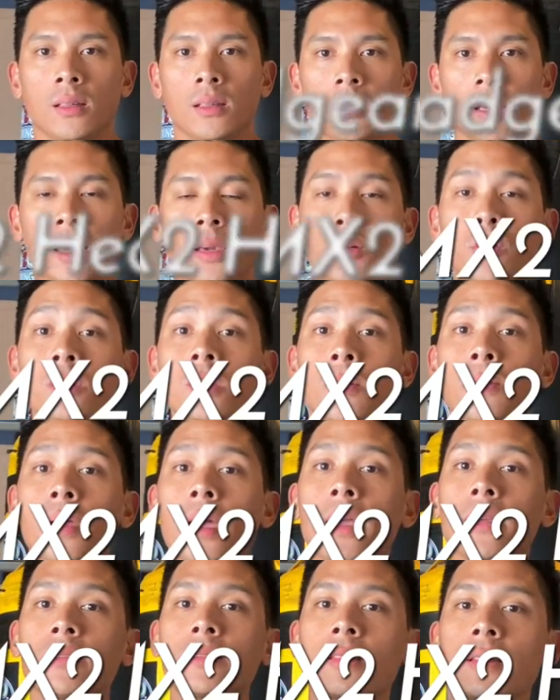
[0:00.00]
Hey, what's up
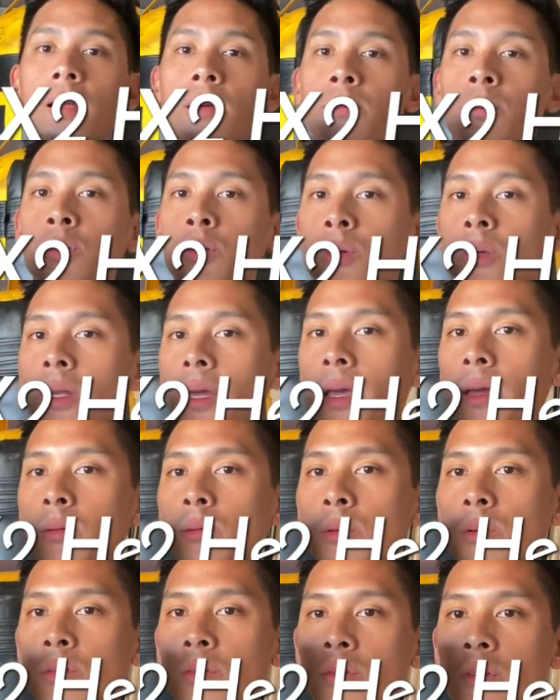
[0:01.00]
guys? Today I'm doing a
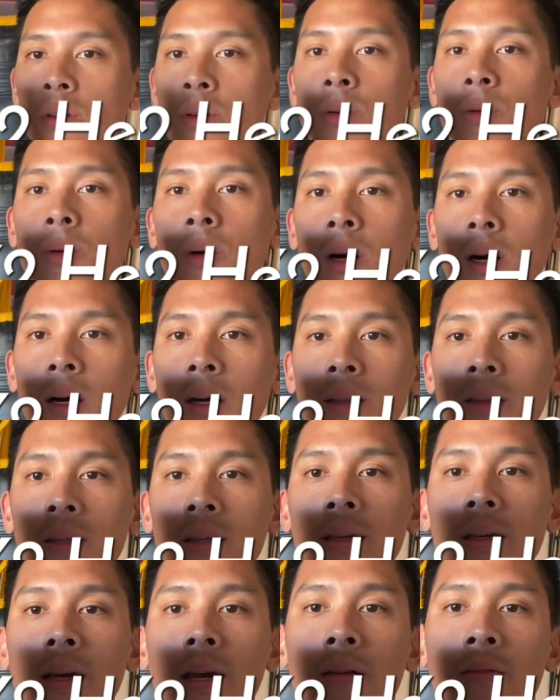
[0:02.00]
review on
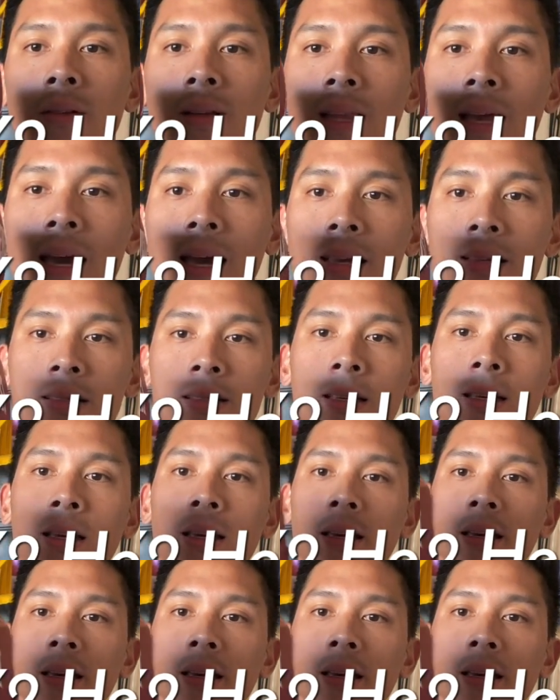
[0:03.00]
the Everlast